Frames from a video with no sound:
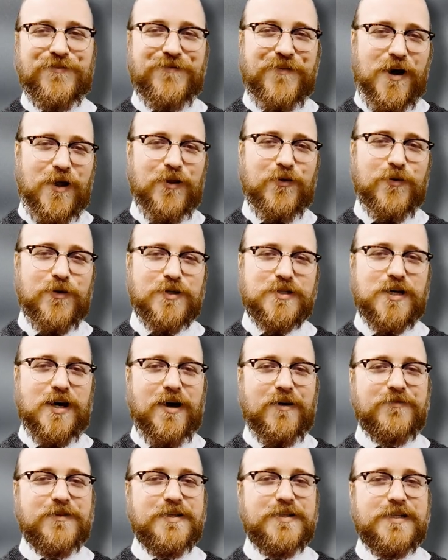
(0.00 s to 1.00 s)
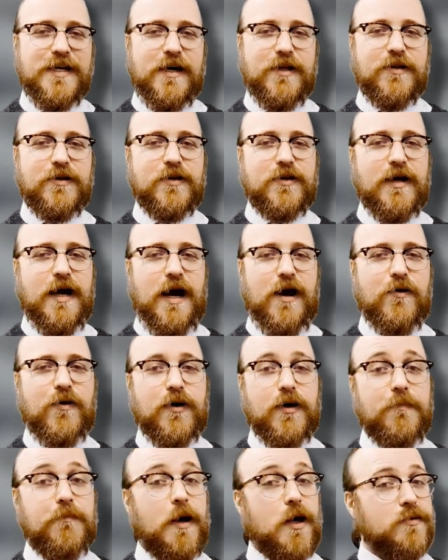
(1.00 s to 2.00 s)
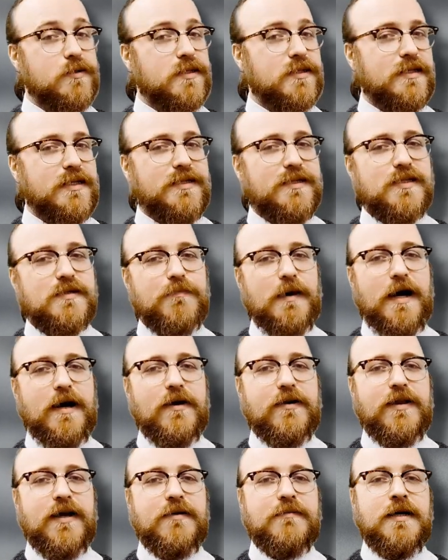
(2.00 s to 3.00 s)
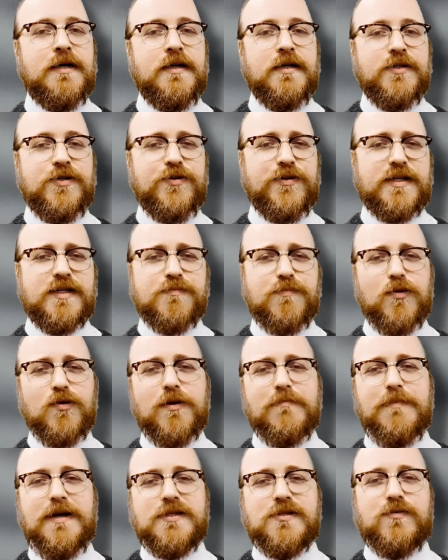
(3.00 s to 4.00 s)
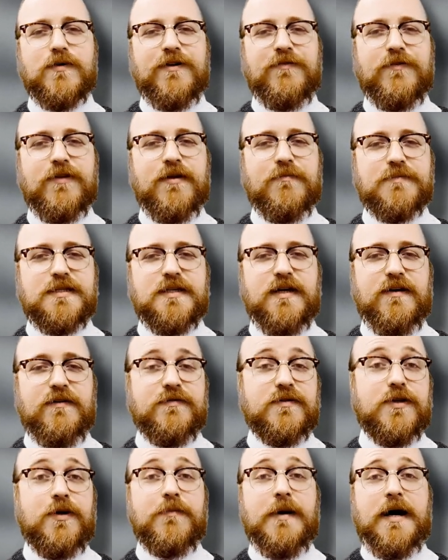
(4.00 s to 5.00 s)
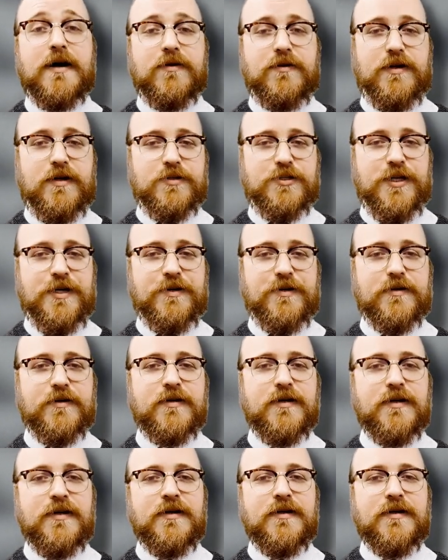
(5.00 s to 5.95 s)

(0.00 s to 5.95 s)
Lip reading: followers often tell her how her posts inspire them to explore menswear for themselves, no matter their gender.